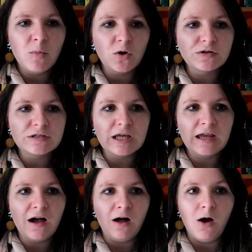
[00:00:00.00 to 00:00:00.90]
because
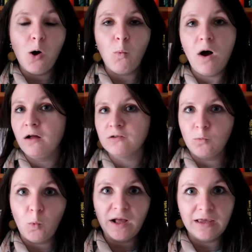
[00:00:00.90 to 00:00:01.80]
they are wild
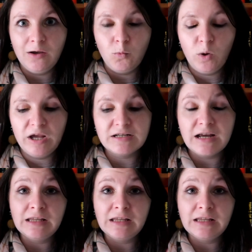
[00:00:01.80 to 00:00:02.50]
and wacky and weird.